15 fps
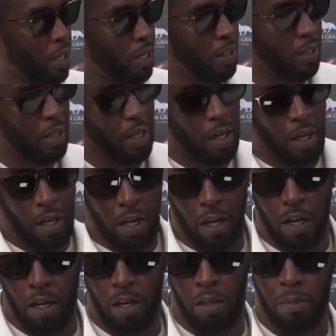which finds
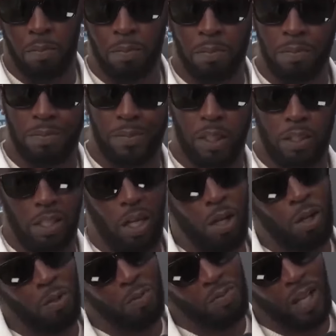Diddy violently
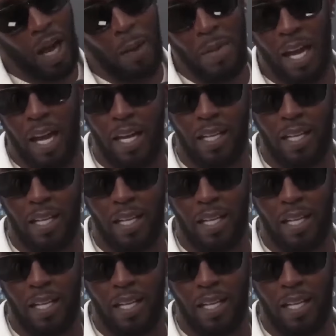assaulting his former